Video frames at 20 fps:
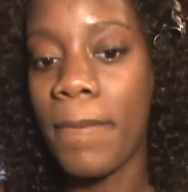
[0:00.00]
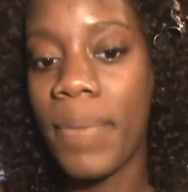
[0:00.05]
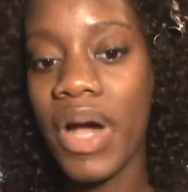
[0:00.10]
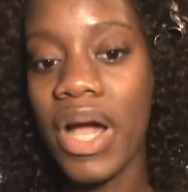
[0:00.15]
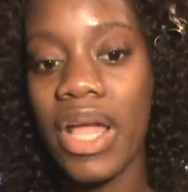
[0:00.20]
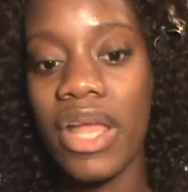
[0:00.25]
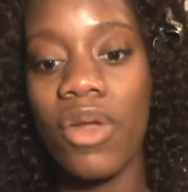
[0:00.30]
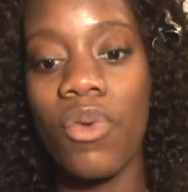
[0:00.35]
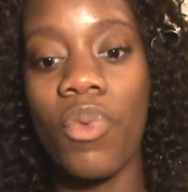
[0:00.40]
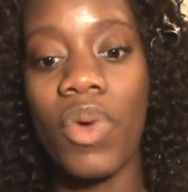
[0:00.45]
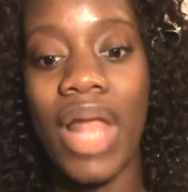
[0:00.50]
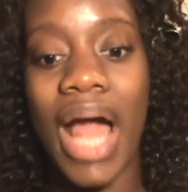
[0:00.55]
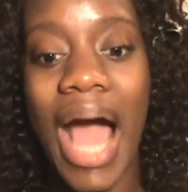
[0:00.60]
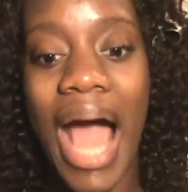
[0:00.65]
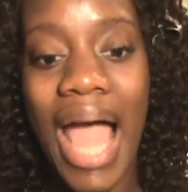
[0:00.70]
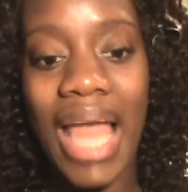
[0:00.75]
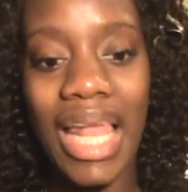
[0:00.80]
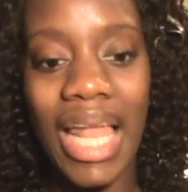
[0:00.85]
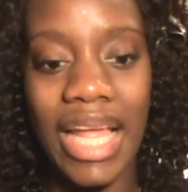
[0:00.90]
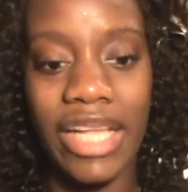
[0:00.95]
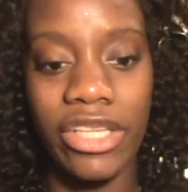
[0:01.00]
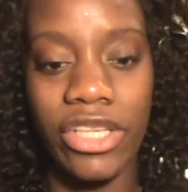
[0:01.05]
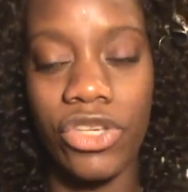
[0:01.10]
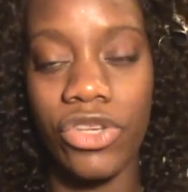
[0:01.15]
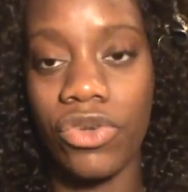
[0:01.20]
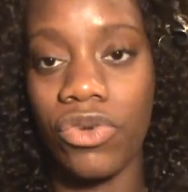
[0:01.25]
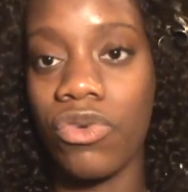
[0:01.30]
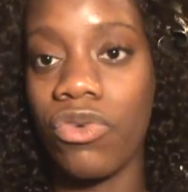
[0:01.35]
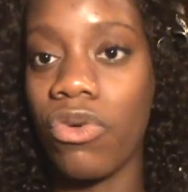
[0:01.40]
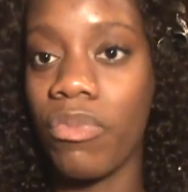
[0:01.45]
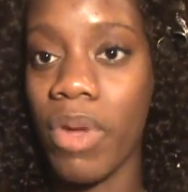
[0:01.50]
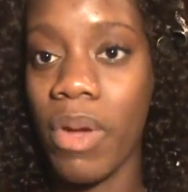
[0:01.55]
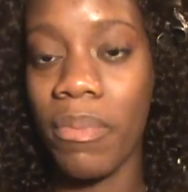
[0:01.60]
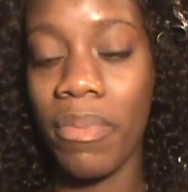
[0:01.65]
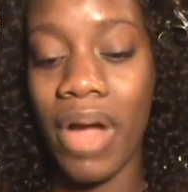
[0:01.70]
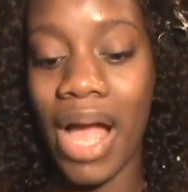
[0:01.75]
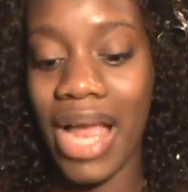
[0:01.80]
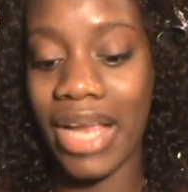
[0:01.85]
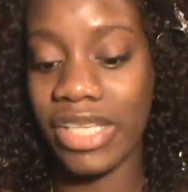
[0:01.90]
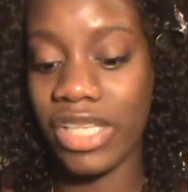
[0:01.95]
But what I like to do,
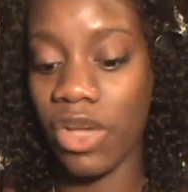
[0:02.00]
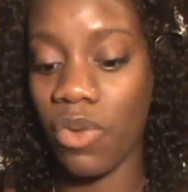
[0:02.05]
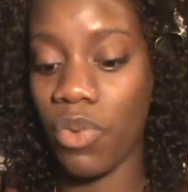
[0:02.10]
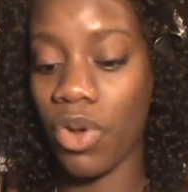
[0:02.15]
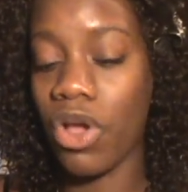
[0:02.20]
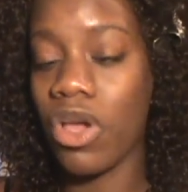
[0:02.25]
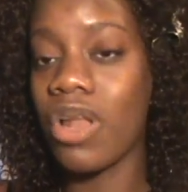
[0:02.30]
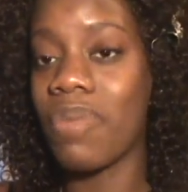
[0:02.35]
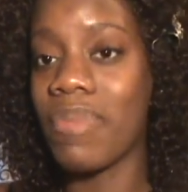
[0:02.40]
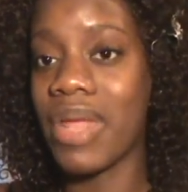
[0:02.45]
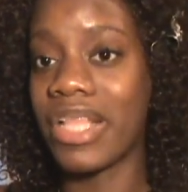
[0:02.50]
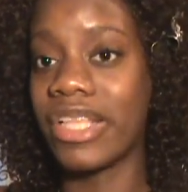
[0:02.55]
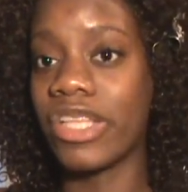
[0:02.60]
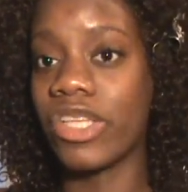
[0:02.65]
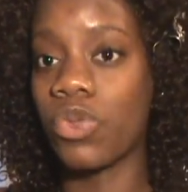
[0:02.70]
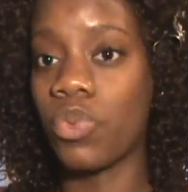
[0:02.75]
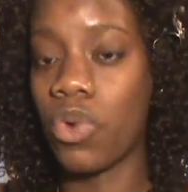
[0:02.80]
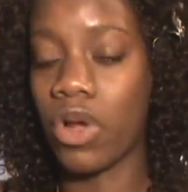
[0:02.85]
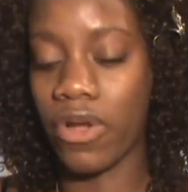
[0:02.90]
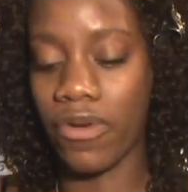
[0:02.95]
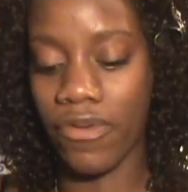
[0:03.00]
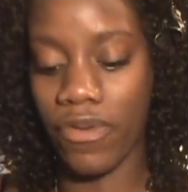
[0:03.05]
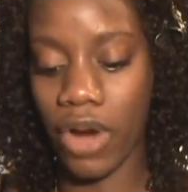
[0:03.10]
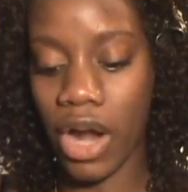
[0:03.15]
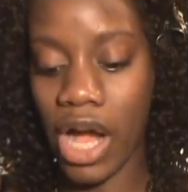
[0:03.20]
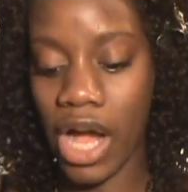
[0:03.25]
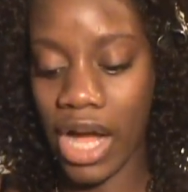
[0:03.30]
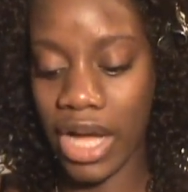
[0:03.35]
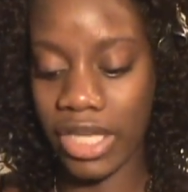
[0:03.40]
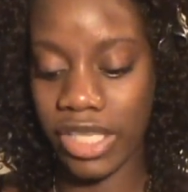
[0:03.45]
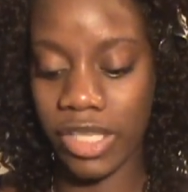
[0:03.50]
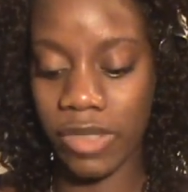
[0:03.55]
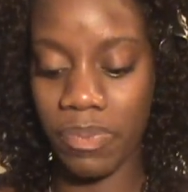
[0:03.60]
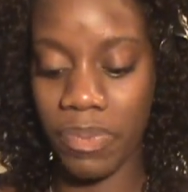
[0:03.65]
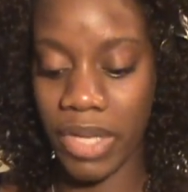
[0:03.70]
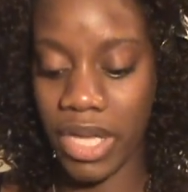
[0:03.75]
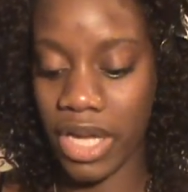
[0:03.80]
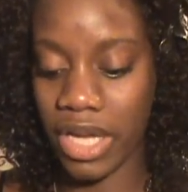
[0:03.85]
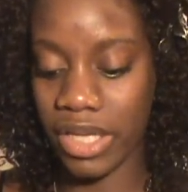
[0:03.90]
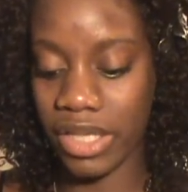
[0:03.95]
remember I said we're going to make this work for us
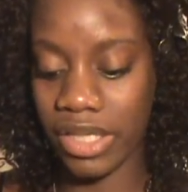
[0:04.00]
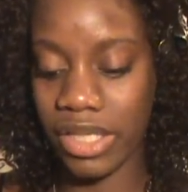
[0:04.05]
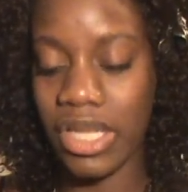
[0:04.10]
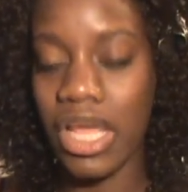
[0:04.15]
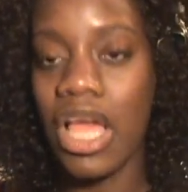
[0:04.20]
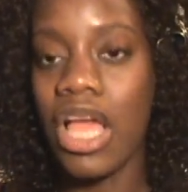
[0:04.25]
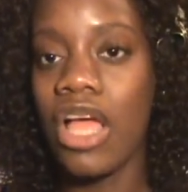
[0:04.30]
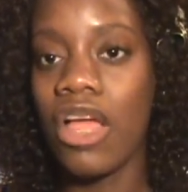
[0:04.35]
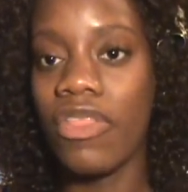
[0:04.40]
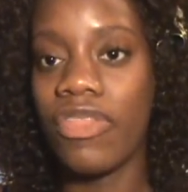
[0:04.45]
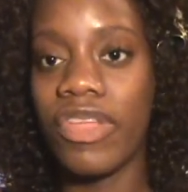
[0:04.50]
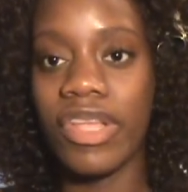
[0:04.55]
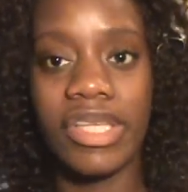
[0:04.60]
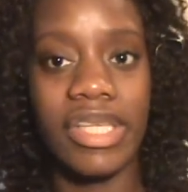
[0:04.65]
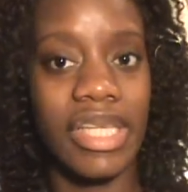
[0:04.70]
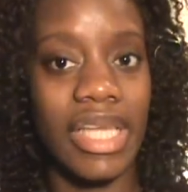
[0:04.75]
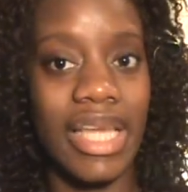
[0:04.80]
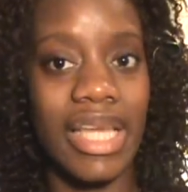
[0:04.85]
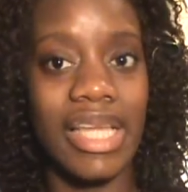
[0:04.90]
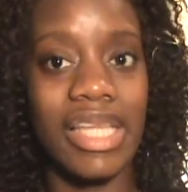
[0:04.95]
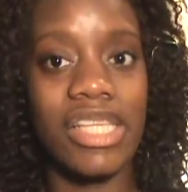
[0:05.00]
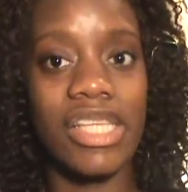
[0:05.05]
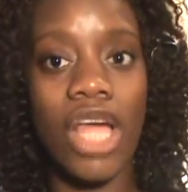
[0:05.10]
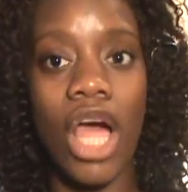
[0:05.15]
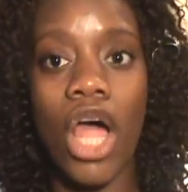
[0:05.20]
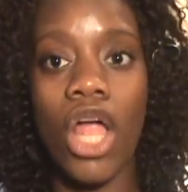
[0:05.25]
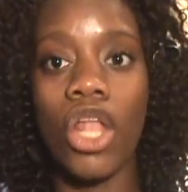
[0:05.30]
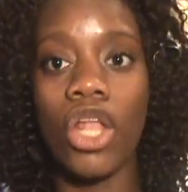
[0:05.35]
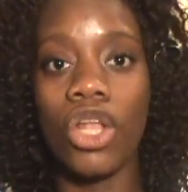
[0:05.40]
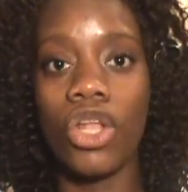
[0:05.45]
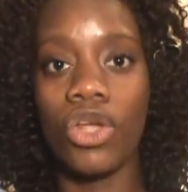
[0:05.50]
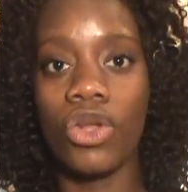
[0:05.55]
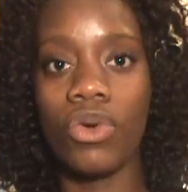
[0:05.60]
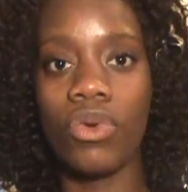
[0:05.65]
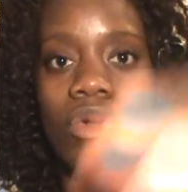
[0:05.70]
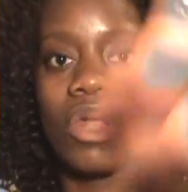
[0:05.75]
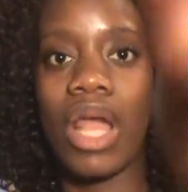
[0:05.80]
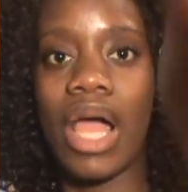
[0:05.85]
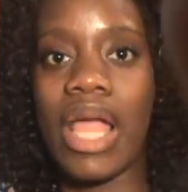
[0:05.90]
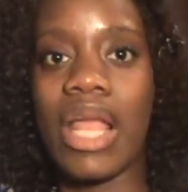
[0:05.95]
because this is a
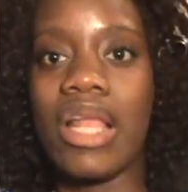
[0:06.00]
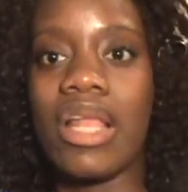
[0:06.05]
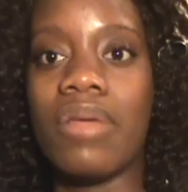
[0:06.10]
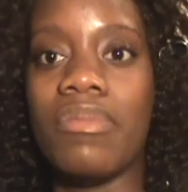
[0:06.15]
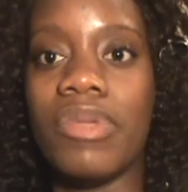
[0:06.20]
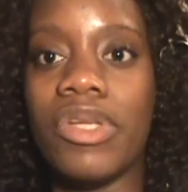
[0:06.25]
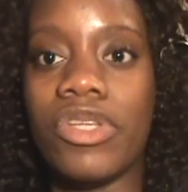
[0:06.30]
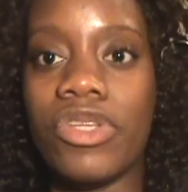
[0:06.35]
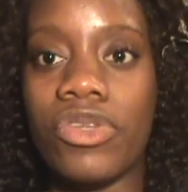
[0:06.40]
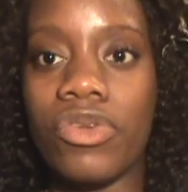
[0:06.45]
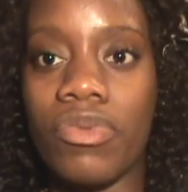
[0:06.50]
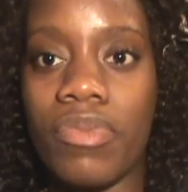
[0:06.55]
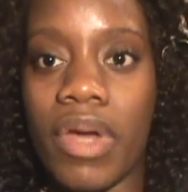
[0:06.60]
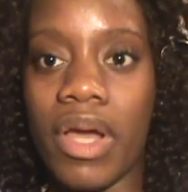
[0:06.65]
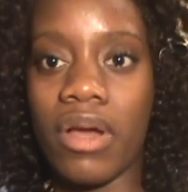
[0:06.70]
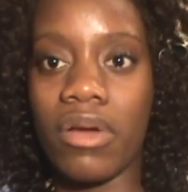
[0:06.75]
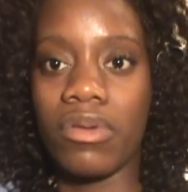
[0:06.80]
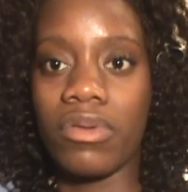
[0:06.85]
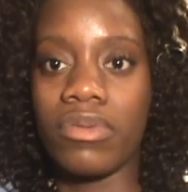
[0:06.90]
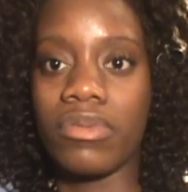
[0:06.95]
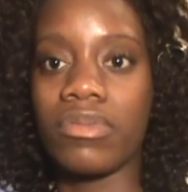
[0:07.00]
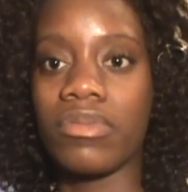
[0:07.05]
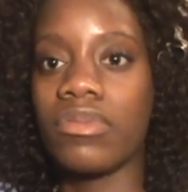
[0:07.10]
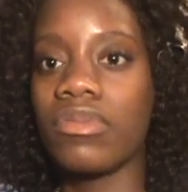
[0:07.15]
little light. Let me zoom out.